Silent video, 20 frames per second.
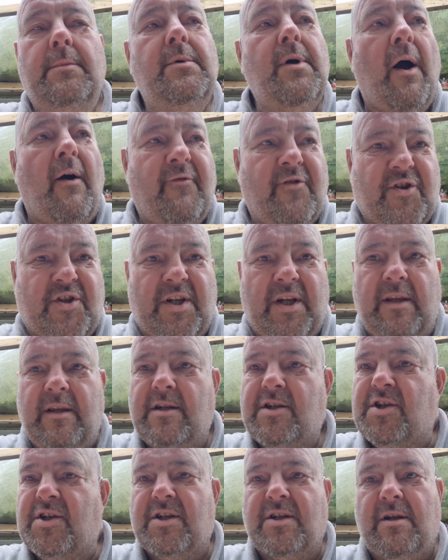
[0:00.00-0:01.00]
Obviously
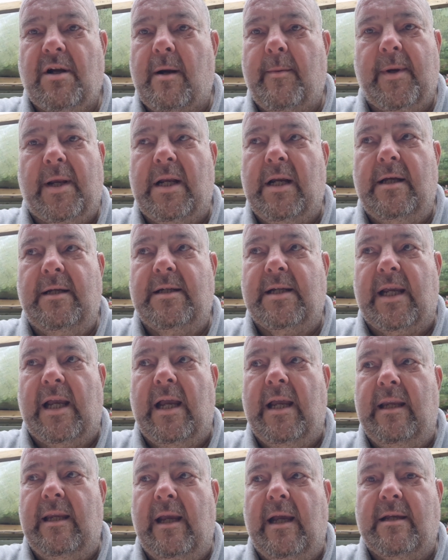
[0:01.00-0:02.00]
this has got to be cleaned
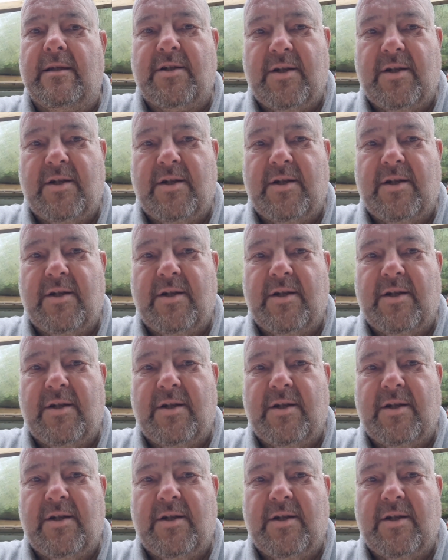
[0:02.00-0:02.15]
again yet,